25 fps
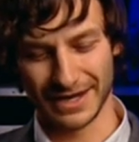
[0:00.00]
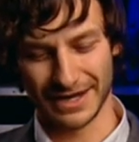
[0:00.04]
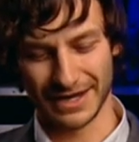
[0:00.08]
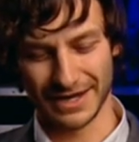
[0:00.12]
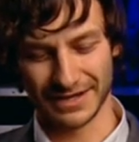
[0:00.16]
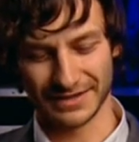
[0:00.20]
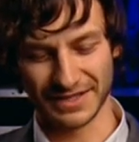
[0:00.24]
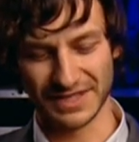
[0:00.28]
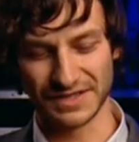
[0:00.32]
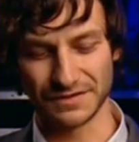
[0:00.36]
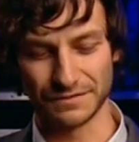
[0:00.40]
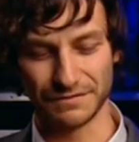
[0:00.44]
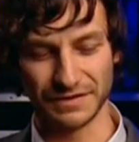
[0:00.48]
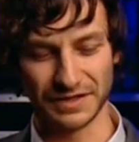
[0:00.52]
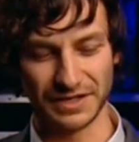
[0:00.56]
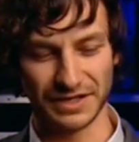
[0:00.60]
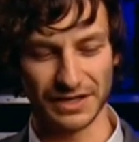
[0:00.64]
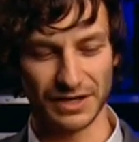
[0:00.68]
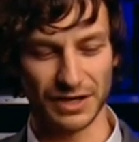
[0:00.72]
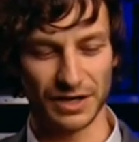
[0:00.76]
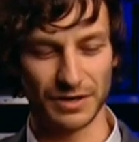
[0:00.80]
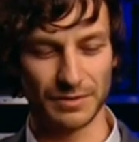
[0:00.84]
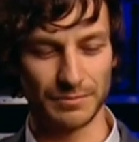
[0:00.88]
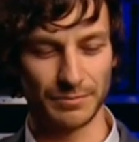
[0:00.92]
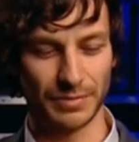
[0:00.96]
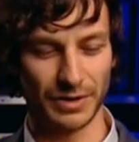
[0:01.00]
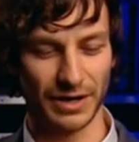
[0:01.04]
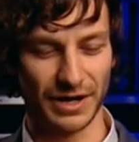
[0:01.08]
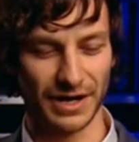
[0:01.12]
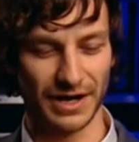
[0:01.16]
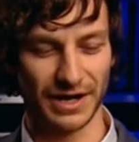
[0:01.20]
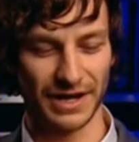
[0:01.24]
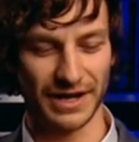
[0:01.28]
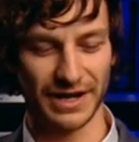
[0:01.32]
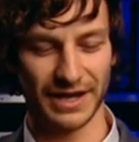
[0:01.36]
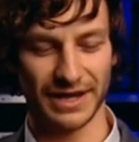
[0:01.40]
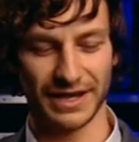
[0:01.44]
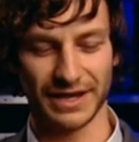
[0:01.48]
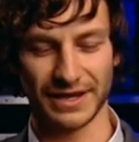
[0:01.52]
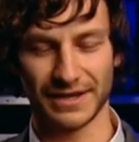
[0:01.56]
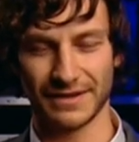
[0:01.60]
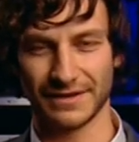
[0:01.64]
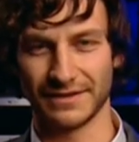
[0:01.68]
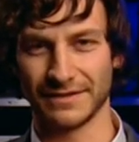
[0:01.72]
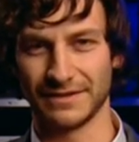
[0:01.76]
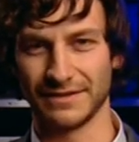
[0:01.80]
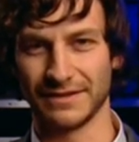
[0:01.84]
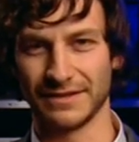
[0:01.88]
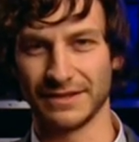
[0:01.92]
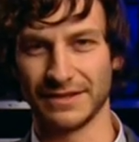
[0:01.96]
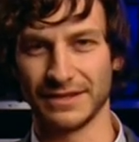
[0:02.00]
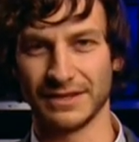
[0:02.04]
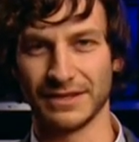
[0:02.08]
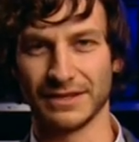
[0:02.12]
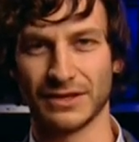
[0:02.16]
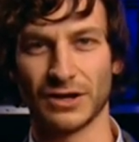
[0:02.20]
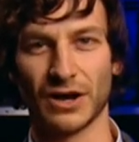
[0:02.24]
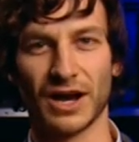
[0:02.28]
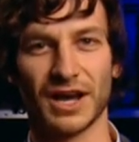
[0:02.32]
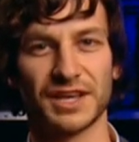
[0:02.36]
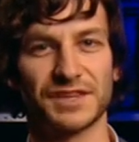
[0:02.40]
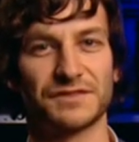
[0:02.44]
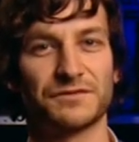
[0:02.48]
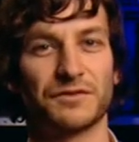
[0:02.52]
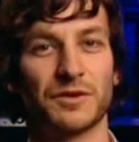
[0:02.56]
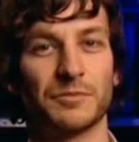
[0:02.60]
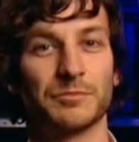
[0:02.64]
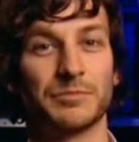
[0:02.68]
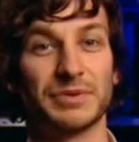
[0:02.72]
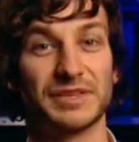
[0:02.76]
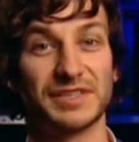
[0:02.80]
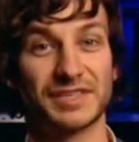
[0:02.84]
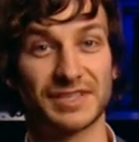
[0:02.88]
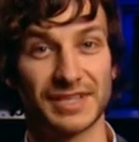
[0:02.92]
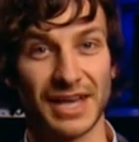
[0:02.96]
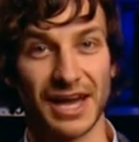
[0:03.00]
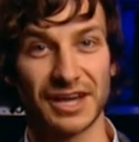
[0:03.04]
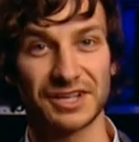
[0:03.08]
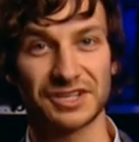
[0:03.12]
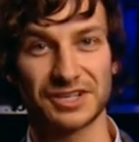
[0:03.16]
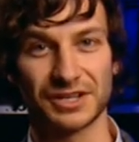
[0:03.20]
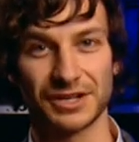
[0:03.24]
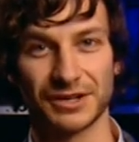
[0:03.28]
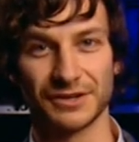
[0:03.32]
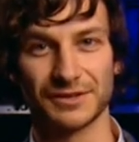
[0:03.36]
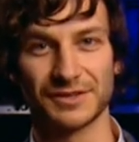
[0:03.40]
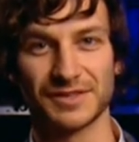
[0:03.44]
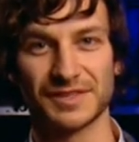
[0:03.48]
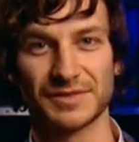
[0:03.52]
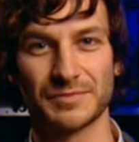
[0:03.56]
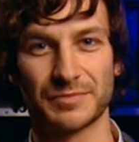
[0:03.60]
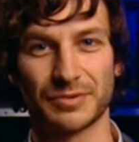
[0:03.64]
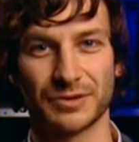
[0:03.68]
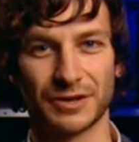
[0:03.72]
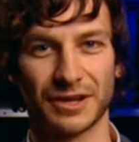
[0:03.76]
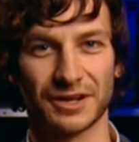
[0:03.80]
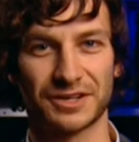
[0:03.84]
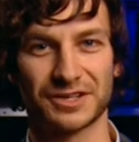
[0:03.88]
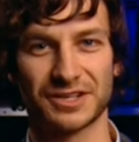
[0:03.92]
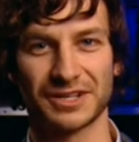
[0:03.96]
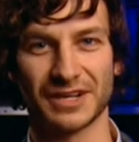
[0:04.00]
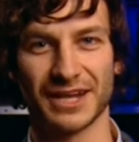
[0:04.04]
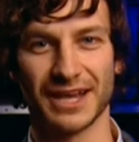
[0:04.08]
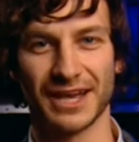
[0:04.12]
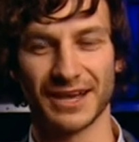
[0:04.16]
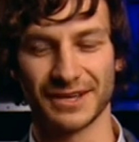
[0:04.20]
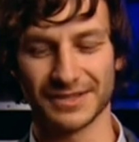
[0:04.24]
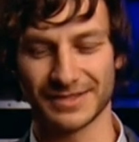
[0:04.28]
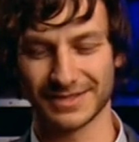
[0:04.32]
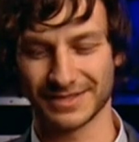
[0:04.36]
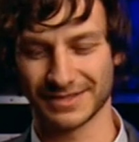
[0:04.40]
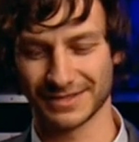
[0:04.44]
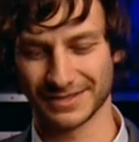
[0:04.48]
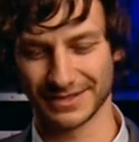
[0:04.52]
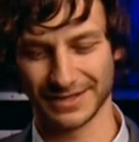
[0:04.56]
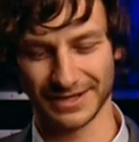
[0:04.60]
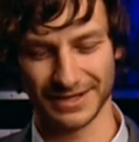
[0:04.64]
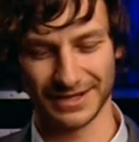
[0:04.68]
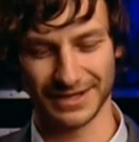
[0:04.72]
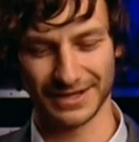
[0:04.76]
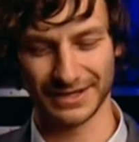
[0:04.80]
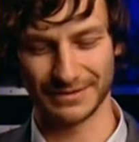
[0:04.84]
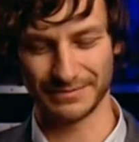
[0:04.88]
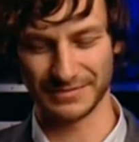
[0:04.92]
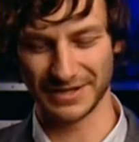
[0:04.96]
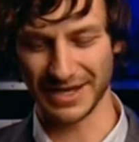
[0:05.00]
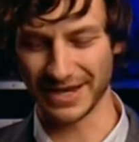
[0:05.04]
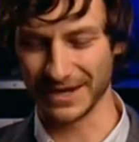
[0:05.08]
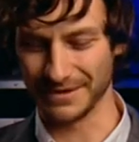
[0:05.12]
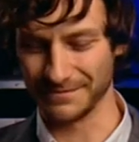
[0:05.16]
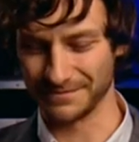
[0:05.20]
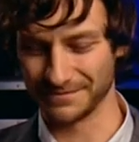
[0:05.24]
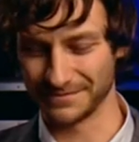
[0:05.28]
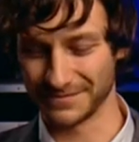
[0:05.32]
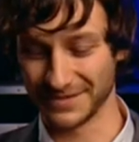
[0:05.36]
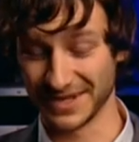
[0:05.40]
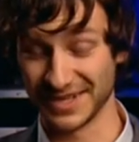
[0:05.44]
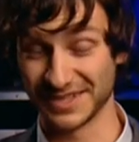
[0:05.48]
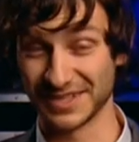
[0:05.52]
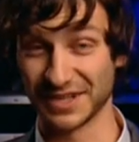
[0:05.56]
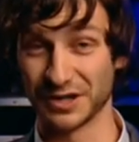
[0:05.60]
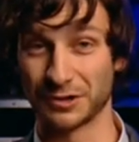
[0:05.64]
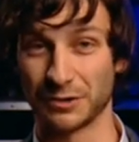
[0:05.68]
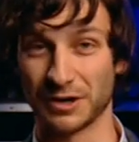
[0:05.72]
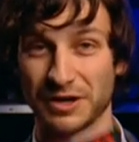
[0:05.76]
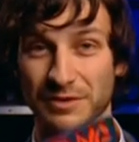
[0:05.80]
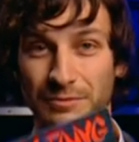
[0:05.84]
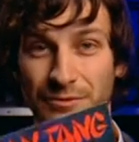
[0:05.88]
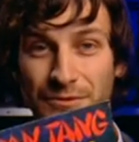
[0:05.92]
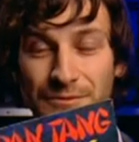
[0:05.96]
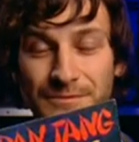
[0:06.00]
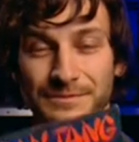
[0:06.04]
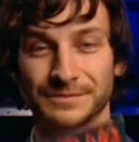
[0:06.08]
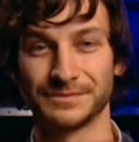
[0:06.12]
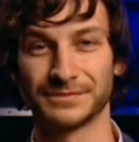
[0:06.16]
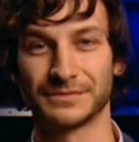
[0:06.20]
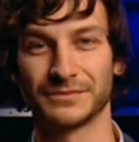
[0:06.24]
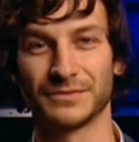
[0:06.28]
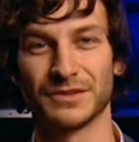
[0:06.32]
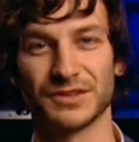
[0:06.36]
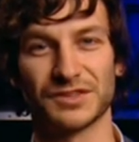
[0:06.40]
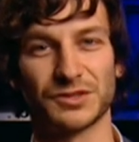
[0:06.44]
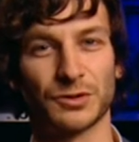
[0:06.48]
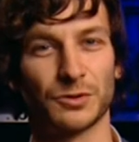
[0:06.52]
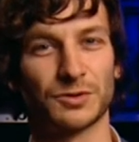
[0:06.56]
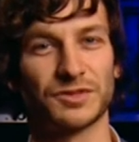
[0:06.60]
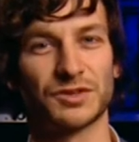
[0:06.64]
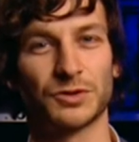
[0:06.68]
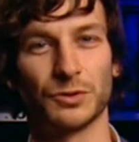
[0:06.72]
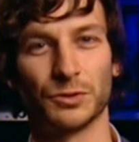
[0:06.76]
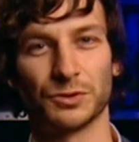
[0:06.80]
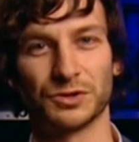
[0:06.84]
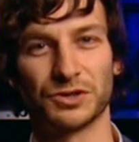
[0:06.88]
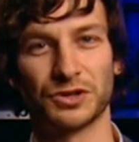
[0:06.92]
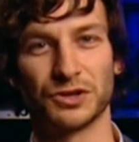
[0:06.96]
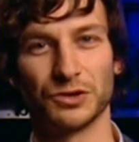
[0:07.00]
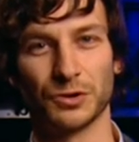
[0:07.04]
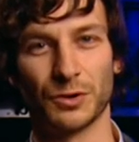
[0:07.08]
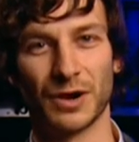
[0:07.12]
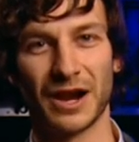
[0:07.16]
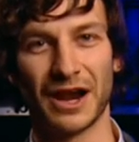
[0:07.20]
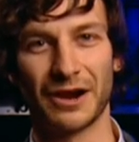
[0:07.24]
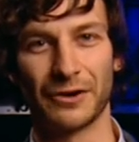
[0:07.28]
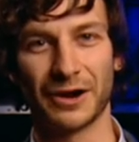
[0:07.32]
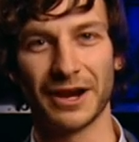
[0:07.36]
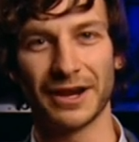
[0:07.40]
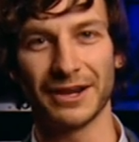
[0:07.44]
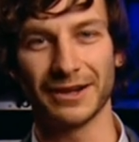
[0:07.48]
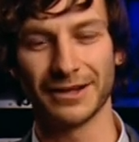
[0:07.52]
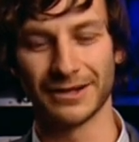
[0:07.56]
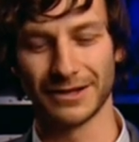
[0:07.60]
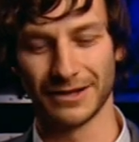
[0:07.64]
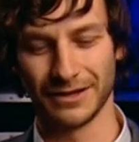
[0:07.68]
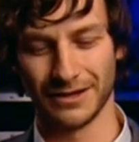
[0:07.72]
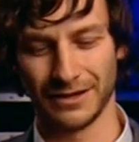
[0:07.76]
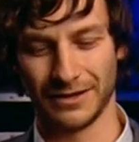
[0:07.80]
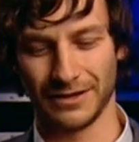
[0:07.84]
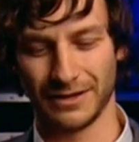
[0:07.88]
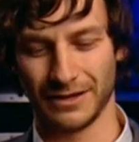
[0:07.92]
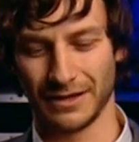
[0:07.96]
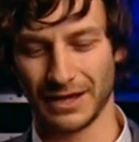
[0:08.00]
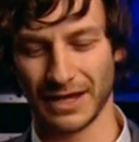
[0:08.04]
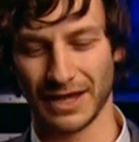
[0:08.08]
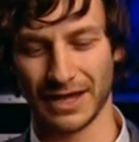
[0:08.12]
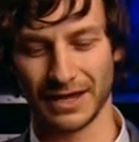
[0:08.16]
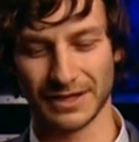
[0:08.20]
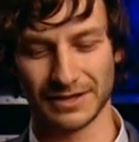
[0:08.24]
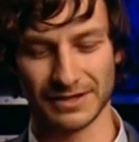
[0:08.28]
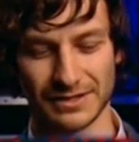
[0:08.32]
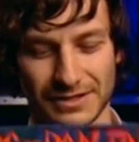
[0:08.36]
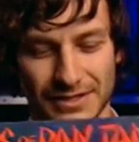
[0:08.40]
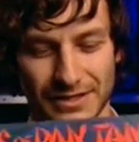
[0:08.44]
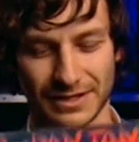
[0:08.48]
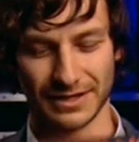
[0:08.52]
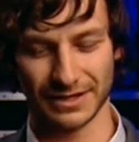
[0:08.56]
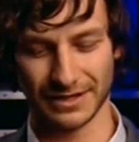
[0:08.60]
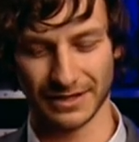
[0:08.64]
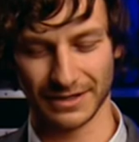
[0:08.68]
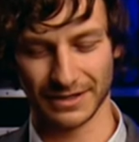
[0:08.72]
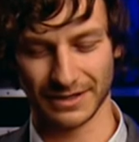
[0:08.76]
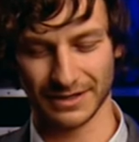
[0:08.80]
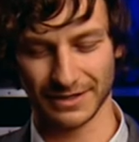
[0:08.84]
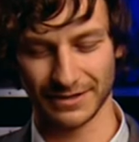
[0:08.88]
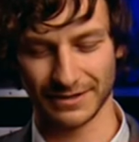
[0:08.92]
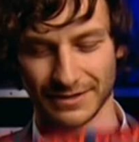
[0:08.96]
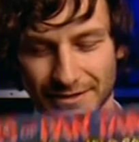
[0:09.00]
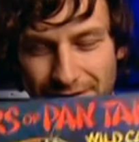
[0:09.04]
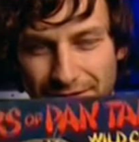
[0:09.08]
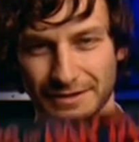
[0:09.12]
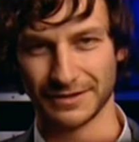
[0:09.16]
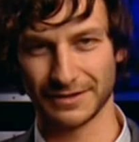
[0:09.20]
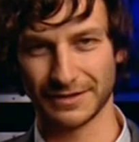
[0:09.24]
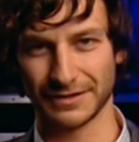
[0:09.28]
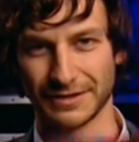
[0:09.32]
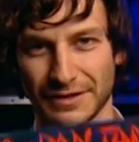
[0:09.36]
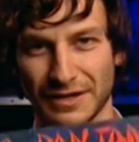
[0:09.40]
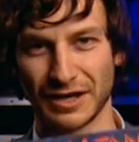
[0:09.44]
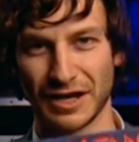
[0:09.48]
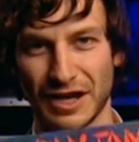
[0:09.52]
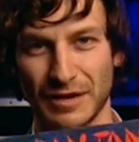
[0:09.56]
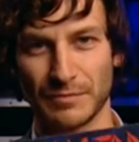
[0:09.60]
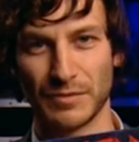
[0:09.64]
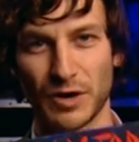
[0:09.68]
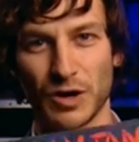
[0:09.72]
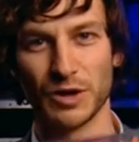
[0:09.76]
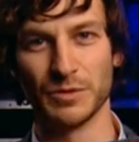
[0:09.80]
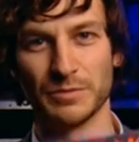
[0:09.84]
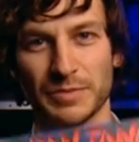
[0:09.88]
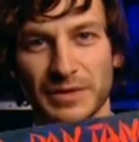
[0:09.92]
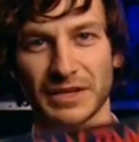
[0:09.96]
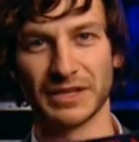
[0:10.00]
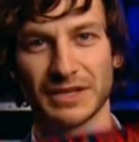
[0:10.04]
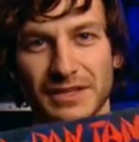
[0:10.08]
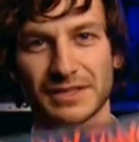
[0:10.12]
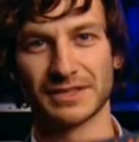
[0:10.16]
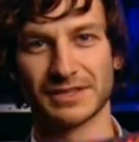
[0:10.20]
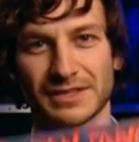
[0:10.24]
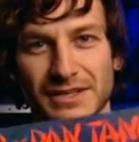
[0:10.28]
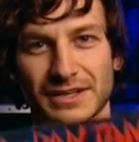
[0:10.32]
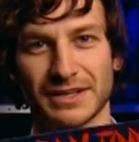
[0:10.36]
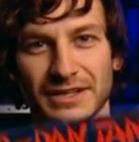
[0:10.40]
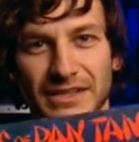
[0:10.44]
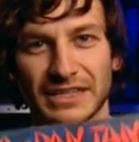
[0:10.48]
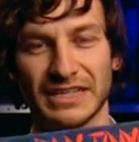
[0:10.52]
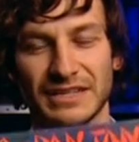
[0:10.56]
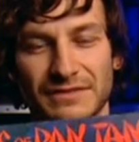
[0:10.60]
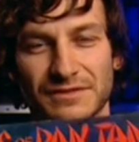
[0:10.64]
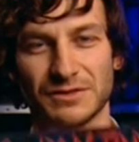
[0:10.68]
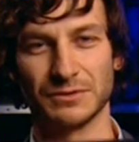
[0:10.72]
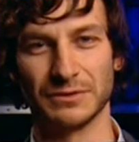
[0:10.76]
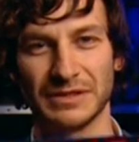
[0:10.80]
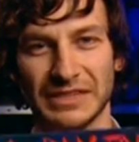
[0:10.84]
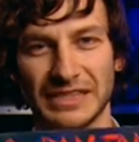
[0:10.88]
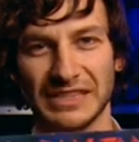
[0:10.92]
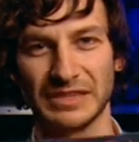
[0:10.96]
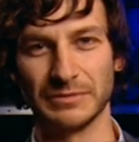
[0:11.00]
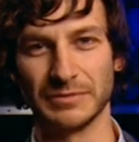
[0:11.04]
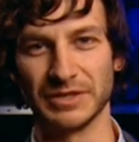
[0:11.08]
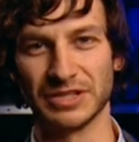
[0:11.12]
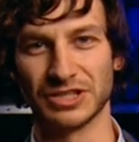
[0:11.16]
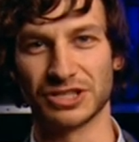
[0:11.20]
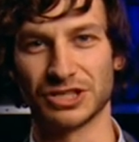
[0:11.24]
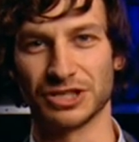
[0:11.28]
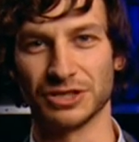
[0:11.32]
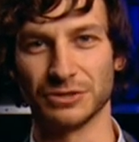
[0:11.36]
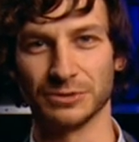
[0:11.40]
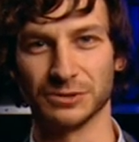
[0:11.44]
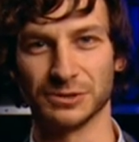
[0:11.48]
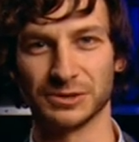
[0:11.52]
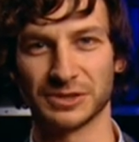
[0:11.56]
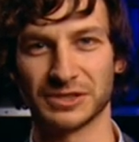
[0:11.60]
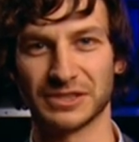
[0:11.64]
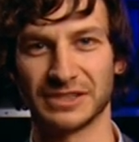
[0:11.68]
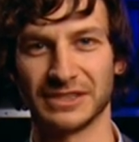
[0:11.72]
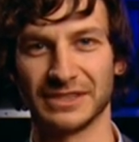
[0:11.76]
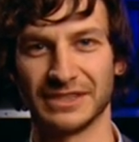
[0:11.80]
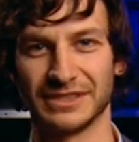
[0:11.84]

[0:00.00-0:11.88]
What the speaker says: This video by the guys from Pistachios production house, is incredible. The song's called Curare, and I'm hoping it leaves you a little bit chilled